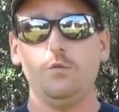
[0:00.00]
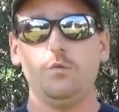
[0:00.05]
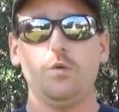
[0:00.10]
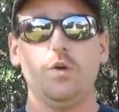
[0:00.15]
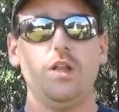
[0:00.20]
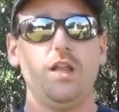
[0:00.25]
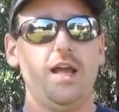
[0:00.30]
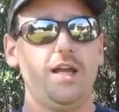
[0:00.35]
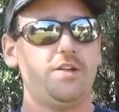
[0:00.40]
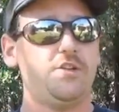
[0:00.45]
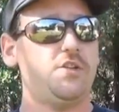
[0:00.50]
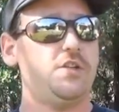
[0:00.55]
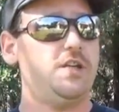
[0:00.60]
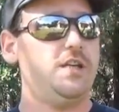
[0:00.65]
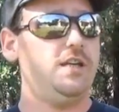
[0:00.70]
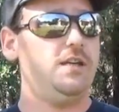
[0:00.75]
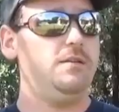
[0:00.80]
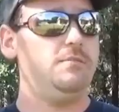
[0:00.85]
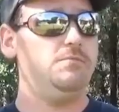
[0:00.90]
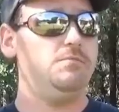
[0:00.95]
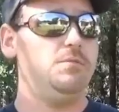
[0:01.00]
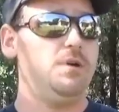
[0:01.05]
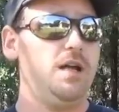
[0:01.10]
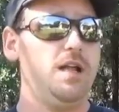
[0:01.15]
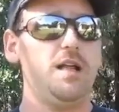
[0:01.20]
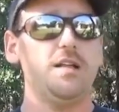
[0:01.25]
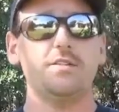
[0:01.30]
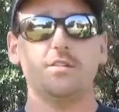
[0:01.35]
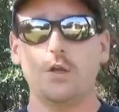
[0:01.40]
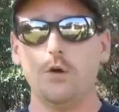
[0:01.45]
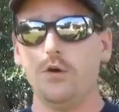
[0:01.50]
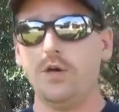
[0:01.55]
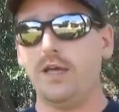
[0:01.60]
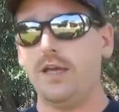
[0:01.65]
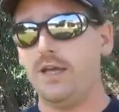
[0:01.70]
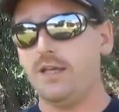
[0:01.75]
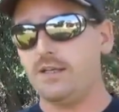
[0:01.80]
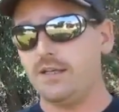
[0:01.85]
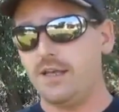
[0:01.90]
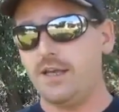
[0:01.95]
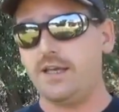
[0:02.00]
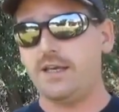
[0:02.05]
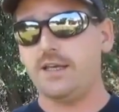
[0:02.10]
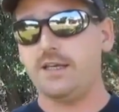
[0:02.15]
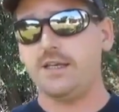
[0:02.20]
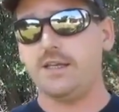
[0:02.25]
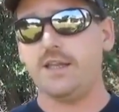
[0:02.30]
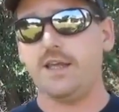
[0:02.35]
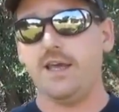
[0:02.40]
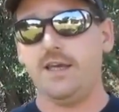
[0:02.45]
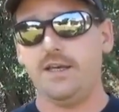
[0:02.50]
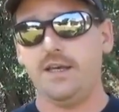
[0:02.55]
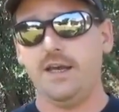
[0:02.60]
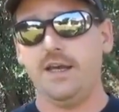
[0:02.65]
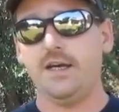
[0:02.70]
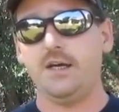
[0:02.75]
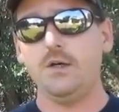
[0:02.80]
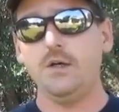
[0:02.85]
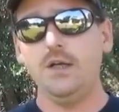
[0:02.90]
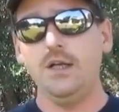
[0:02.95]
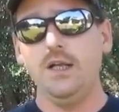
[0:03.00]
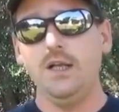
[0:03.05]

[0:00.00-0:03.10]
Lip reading: I'll go ahead and get into that now.